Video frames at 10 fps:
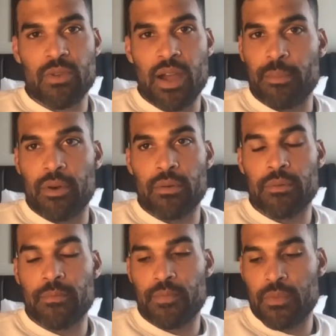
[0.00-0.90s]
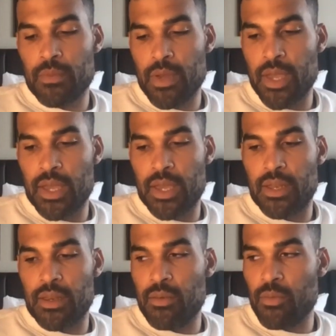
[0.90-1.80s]
grind mode.
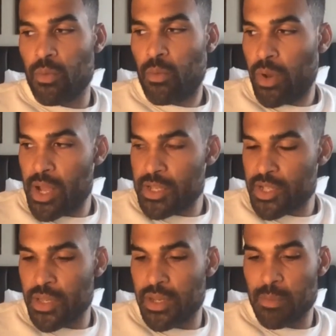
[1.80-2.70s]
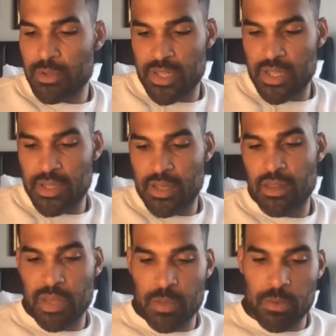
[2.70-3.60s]
And when I saw the numbers that it did, and
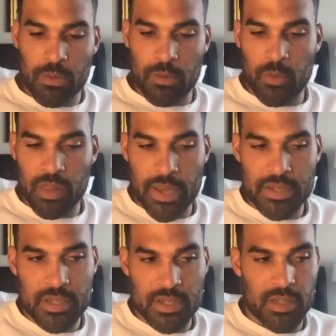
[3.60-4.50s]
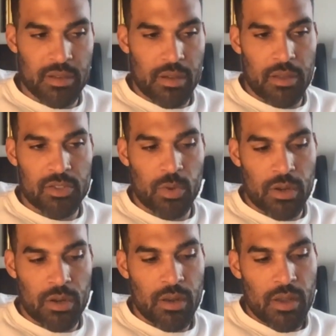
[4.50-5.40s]
the people with the messaging on
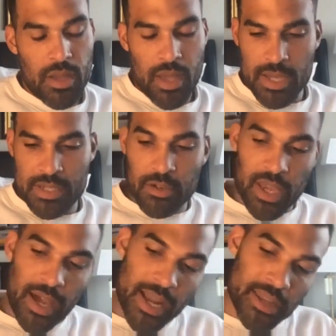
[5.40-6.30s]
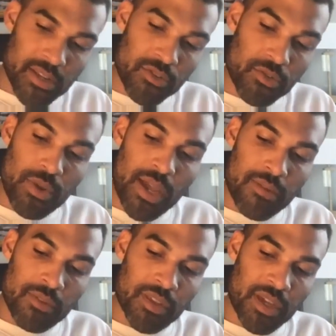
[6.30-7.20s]
Twitter, I said, okay, I need to do
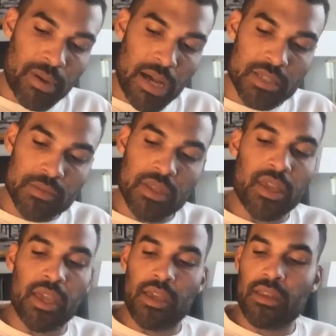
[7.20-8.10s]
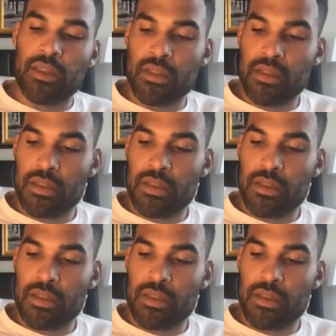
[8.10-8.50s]
everything I possibly can